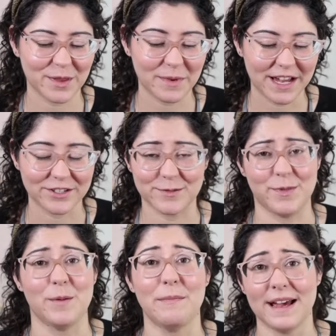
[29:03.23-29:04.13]
with me. I just
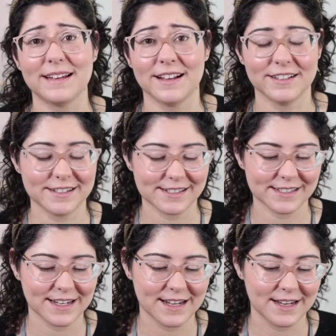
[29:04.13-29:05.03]
brought my
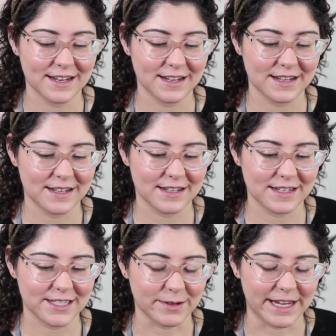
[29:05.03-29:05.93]
colors.
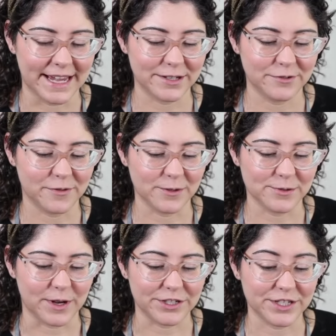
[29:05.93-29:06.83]
So I can't do full
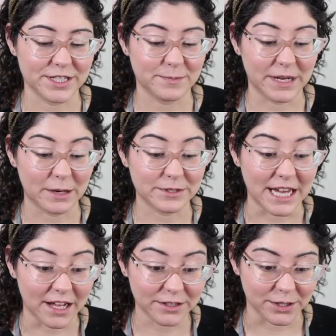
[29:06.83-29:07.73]
swatches, but I will
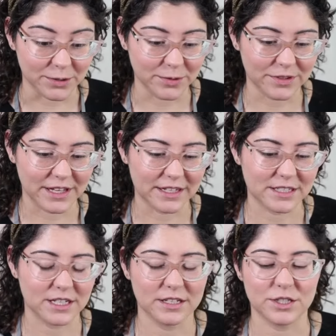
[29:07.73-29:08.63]
tell you
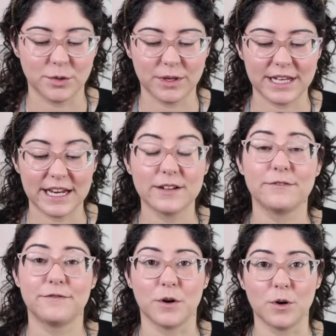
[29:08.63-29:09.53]
that getting
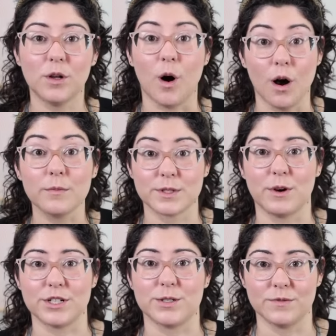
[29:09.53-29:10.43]
full arm
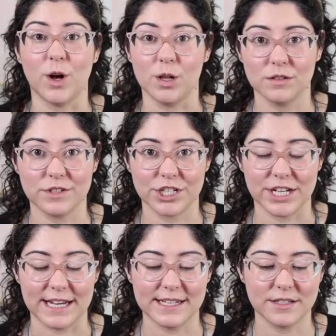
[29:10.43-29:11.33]
swatches of all of the
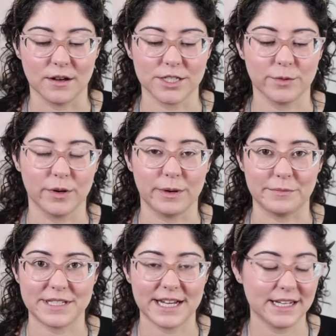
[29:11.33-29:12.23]
shades onto our
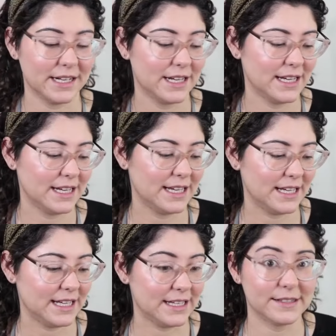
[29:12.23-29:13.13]
website
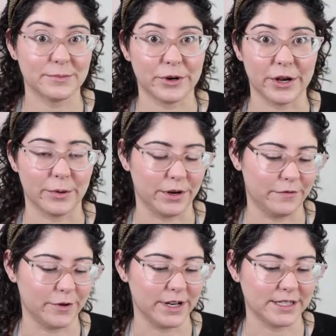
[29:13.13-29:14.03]
is a priority
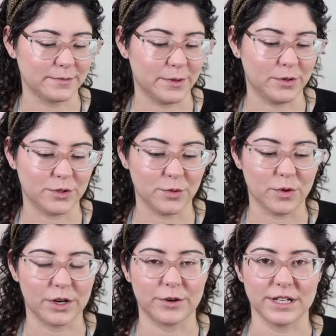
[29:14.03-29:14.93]
for us. We do
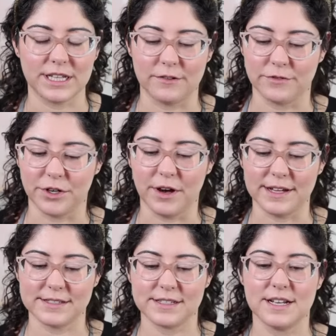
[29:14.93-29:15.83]
want to create that for you
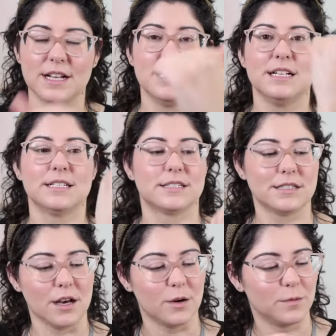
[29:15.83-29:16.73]
guys.
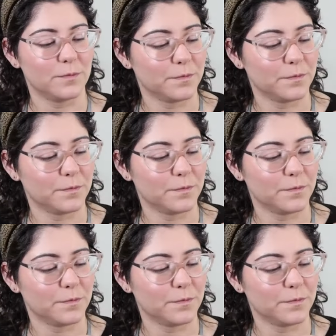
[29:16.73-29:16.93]
So